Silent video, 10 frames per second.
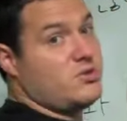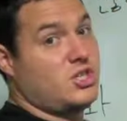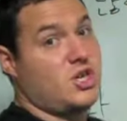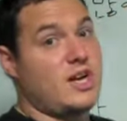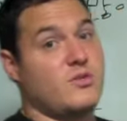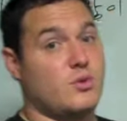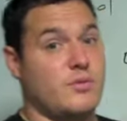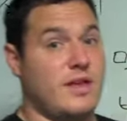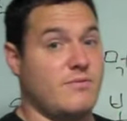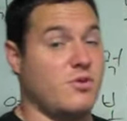the change form of
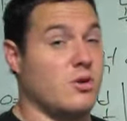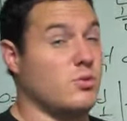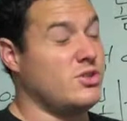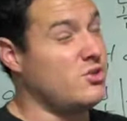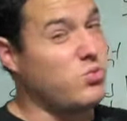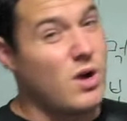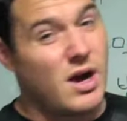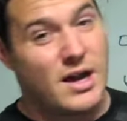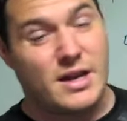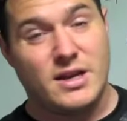that verb, which is
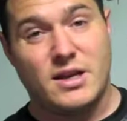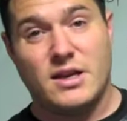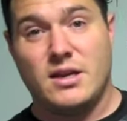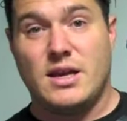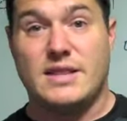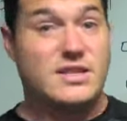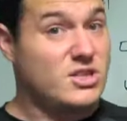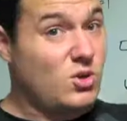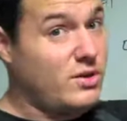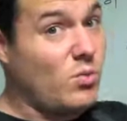why, and this is
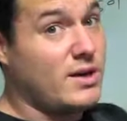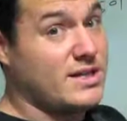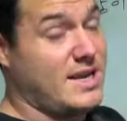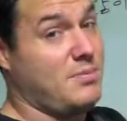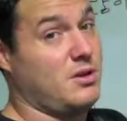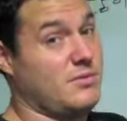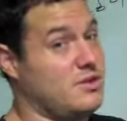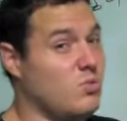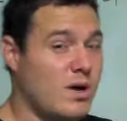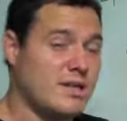only one example of it,
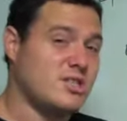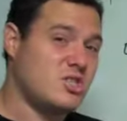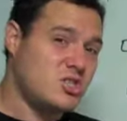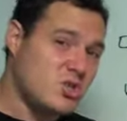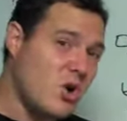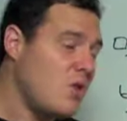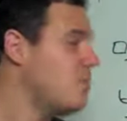it's why it's so